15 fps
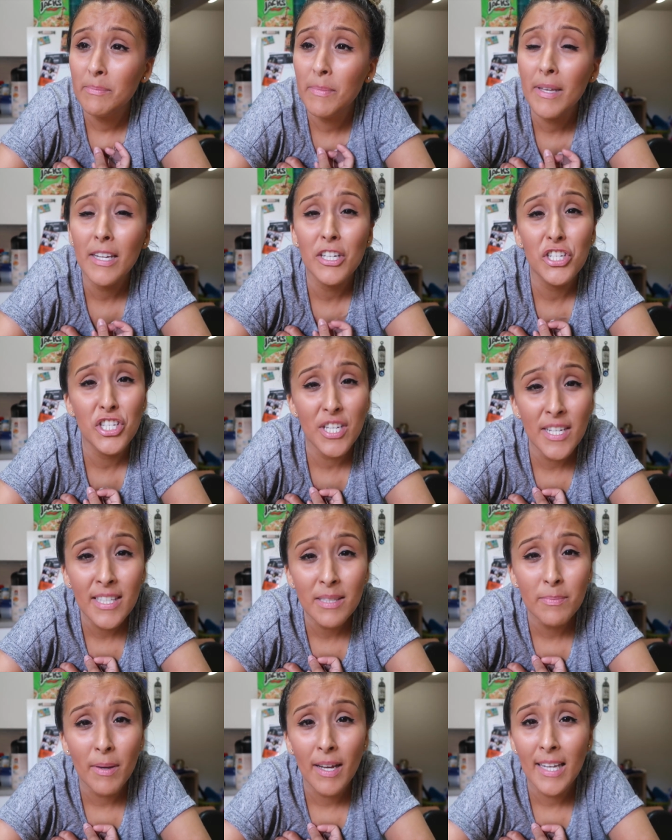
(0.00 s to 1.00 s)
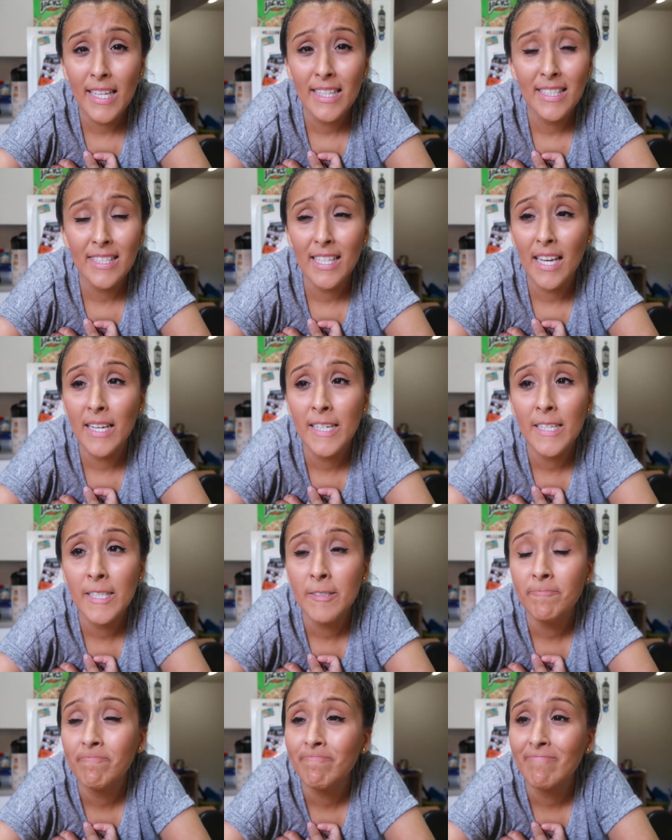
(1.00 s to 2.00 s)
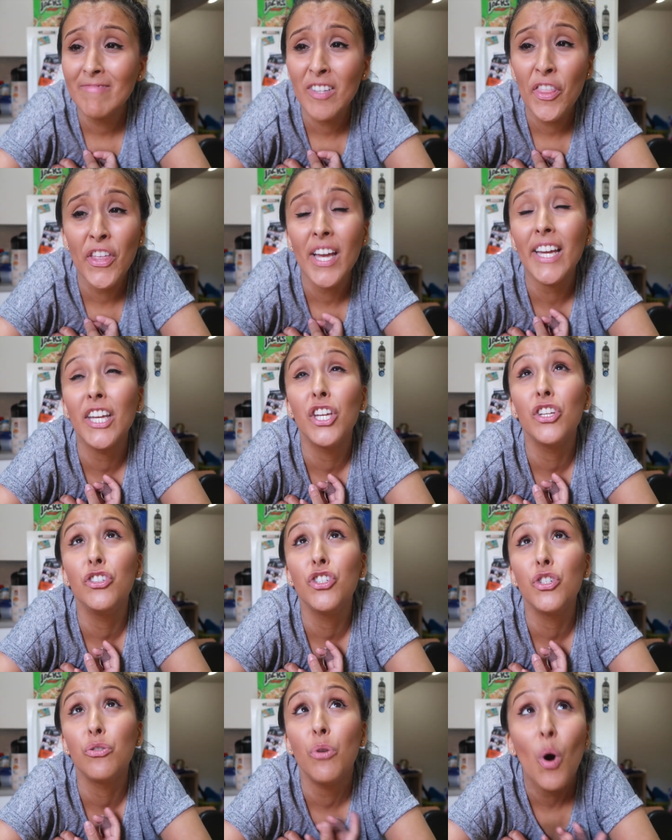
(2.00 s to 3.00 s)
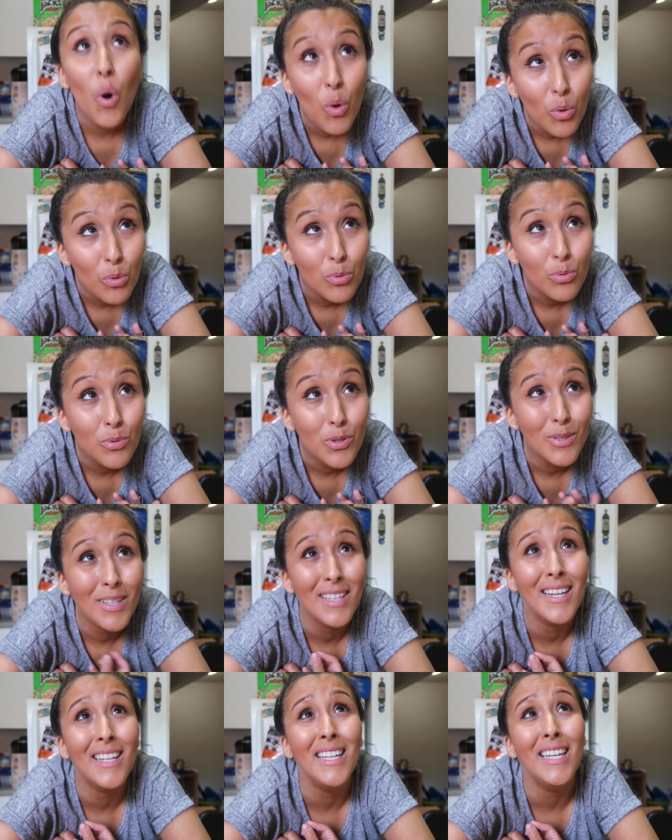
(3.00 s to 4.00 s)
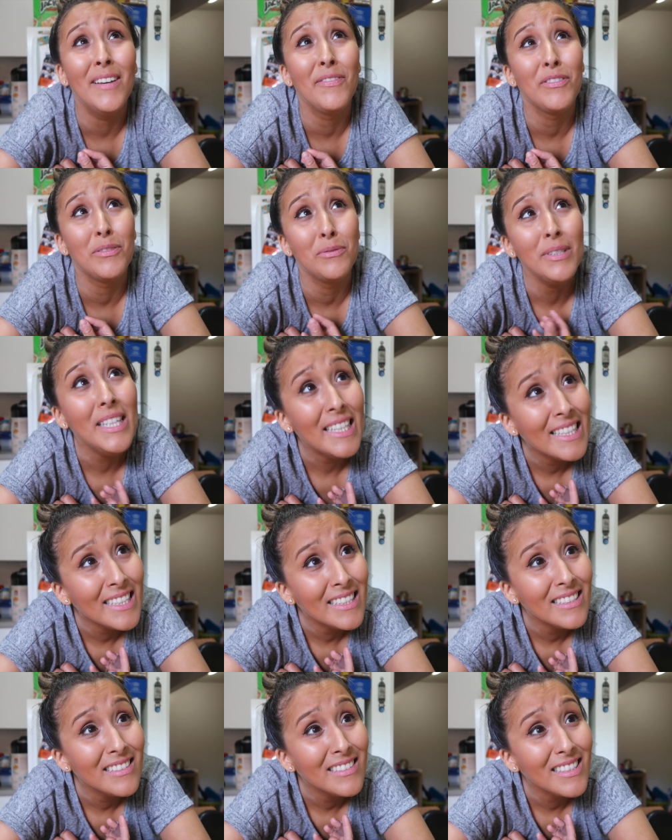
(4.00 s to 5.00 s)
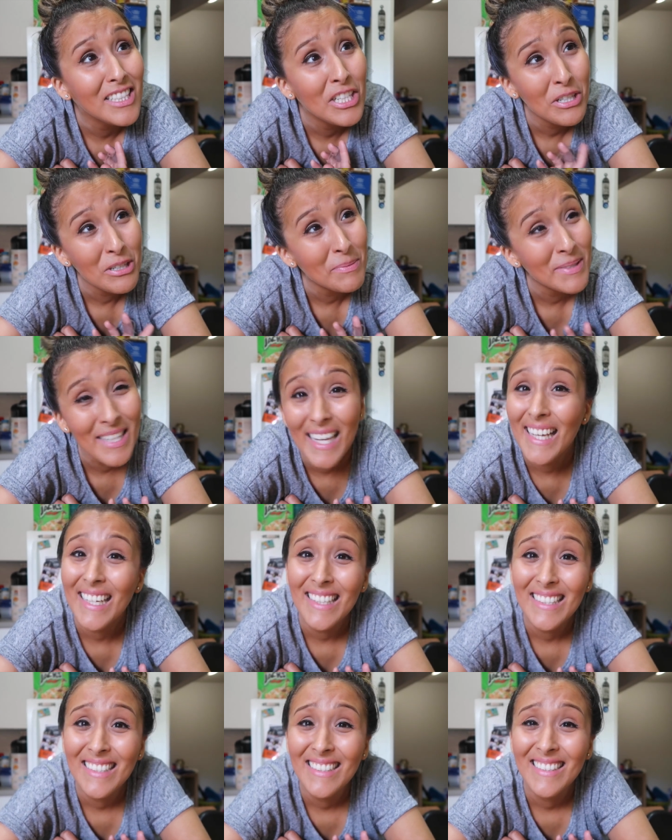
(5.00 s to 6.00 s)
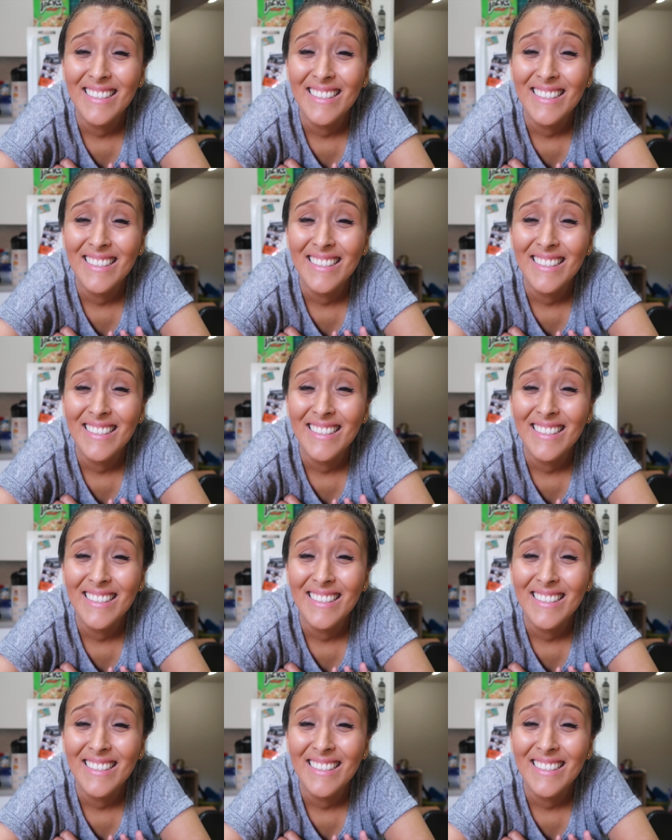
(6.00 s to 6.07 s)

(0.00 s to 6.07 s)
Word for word: Being a chisma, it's something I can control, so I kind of have to read it. You know what I'm saying?